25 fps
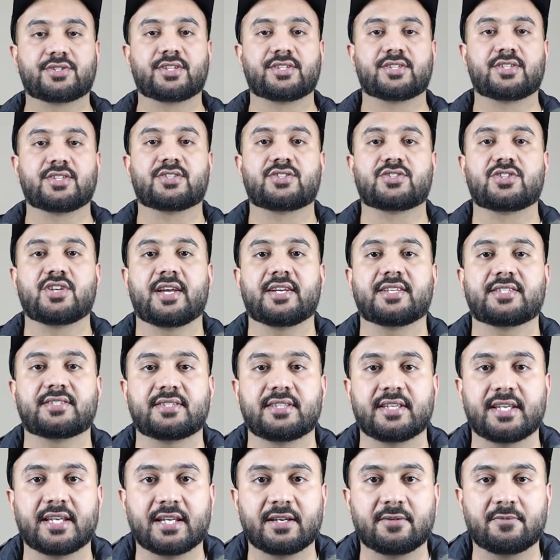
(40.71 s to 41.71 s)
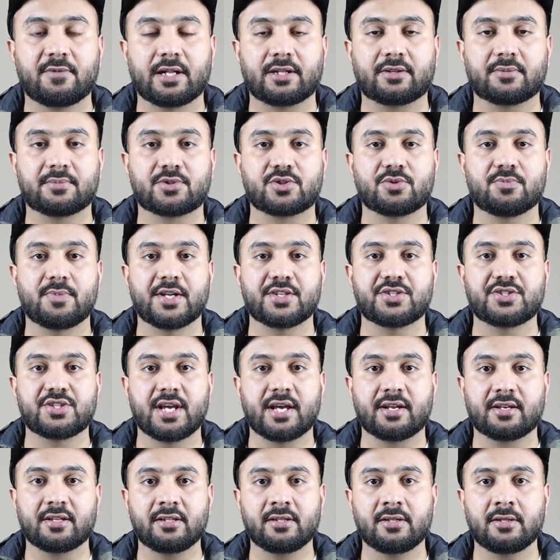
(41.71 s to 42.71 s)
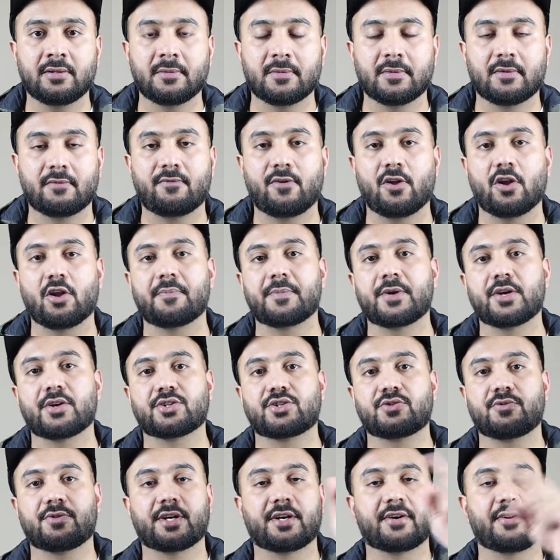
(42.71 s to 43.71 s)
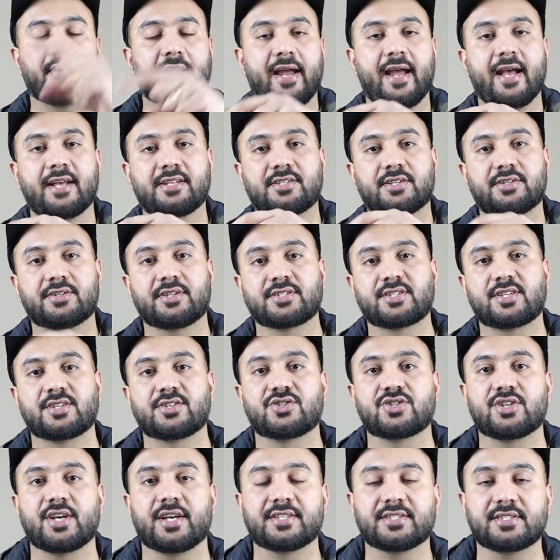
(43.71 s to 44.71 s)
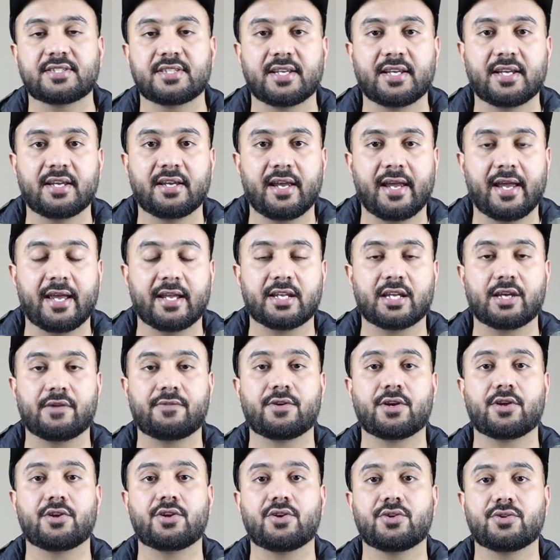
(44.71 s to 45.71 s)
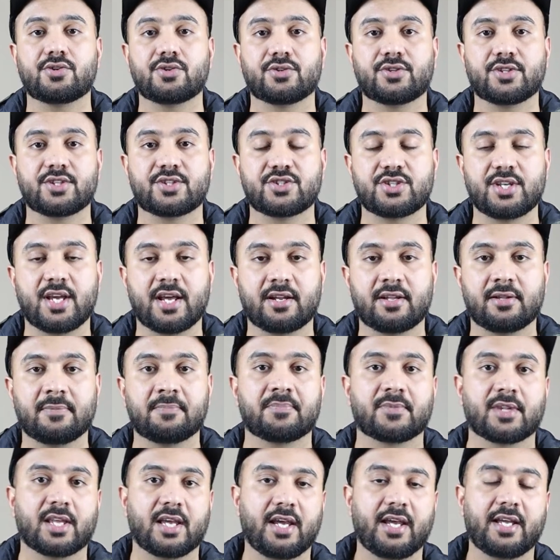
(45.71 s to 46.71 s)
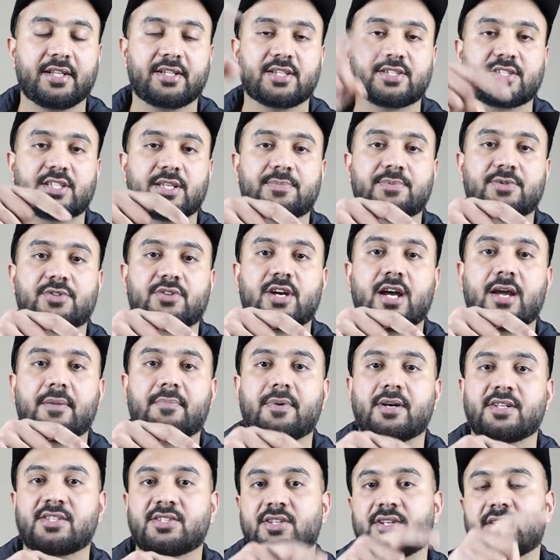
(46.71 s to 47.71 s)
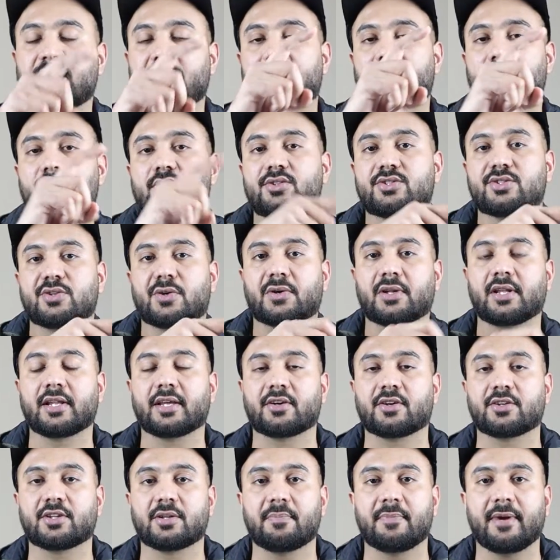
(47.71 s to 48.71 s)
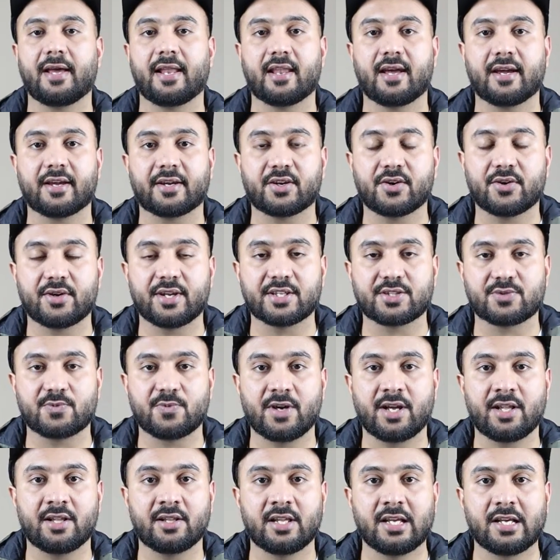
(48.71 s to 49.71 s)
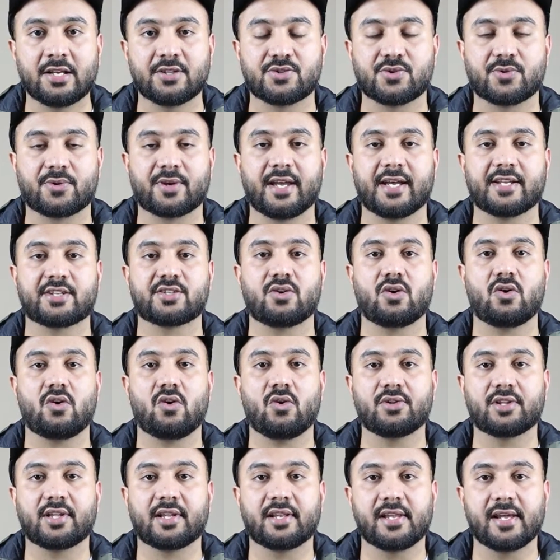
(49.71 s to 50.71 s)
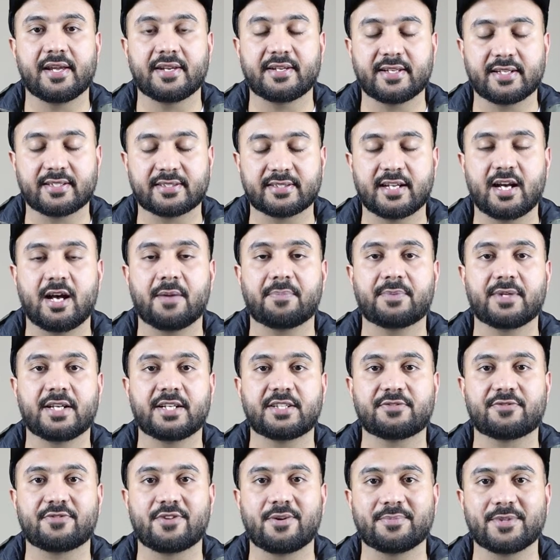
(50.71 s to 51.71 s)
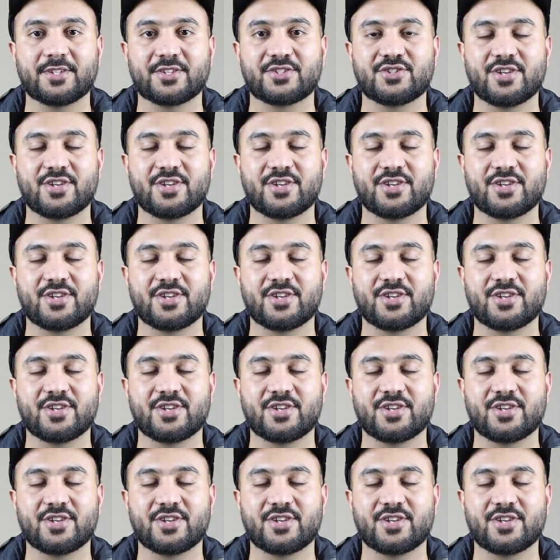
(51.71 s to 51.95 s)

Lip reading: this is Jay Singh. Welcome to my channel. Follow me on Twitter at thisisjaysingh, and if you're new to this channel, hit the subscribe button and also click on the bell icon as well to get all the latest updates from this